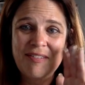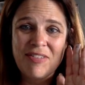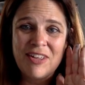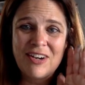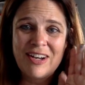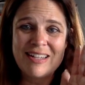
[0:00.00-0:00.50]
If
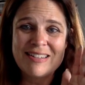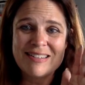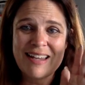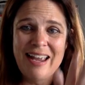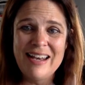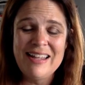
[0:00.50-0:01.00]
there
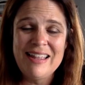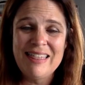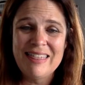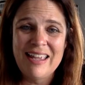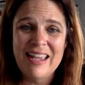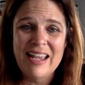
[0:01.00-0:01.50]
is
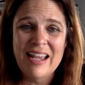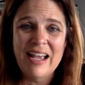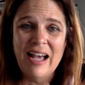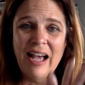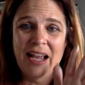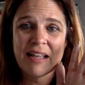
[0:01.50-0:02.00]
anything
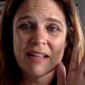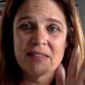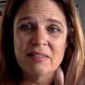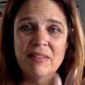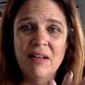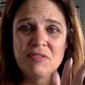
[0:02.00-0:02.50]
I
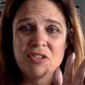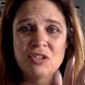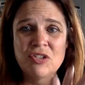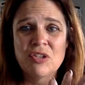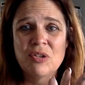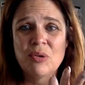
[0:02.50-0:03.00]
love to
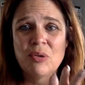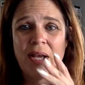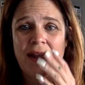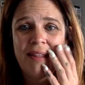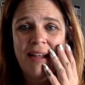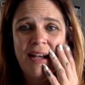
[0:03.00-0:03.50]
do,
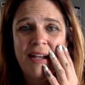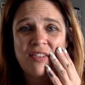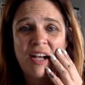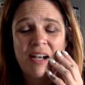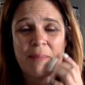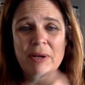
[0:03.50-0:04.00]
and that's
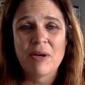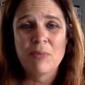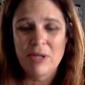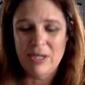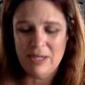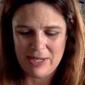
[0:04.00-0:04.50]
talk about
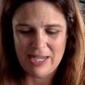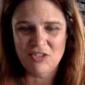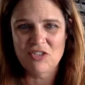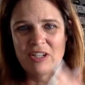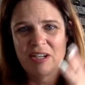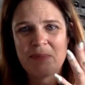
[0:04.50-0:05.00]
what I'm
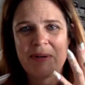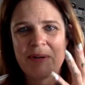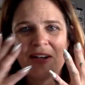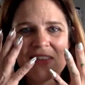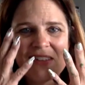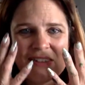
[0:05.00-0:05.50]
passionate
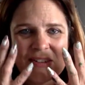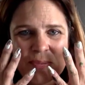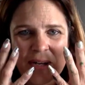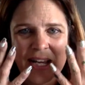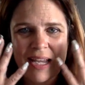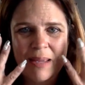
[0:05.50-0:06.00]
about, this is
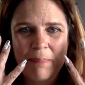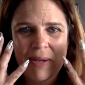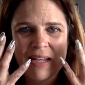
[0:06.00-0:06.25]
why I get